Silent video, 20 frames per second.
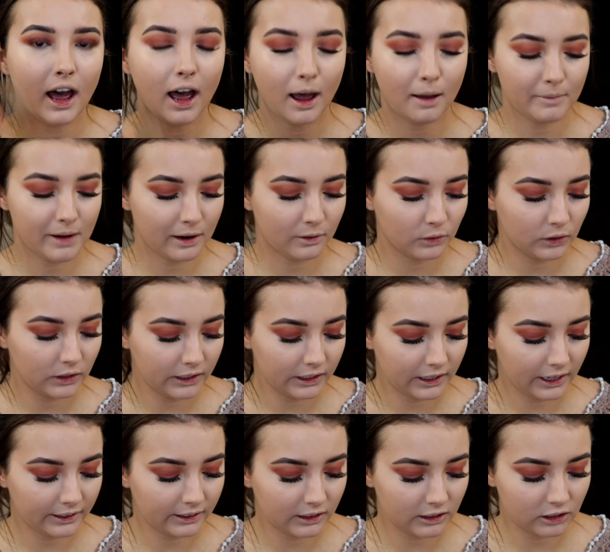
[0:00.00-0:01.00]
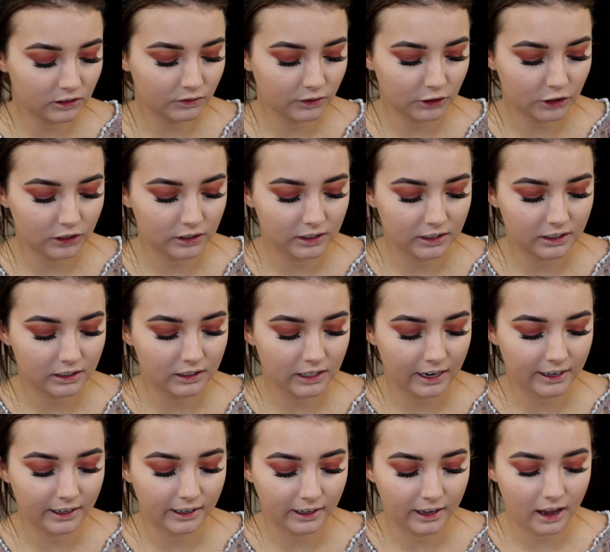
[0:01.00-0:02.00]
I really like this for just
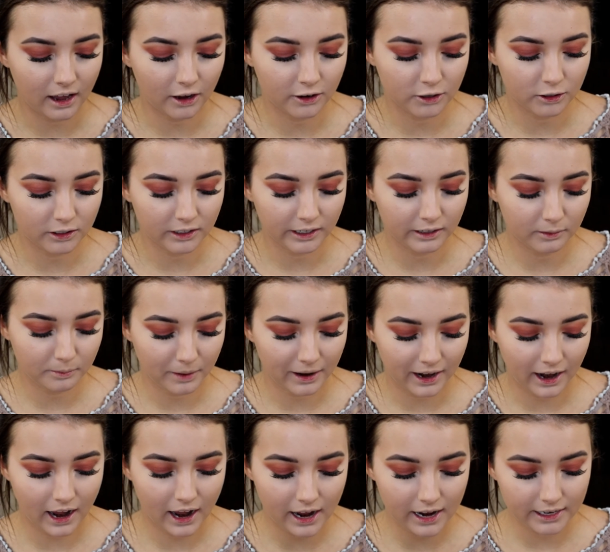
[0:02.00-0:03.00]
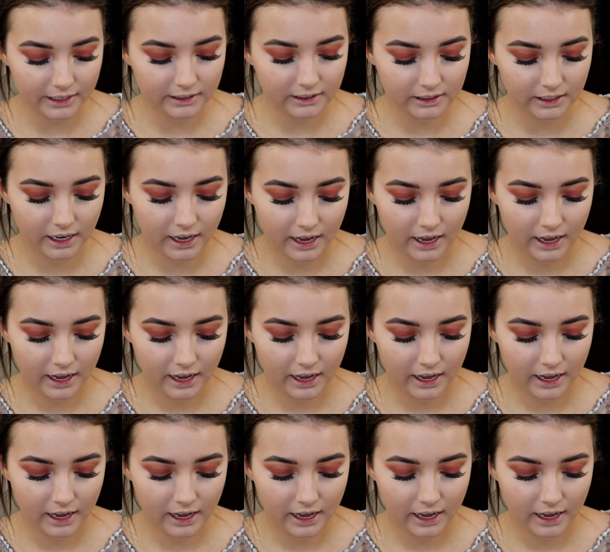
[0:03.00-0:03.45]
setting underneath my eyes.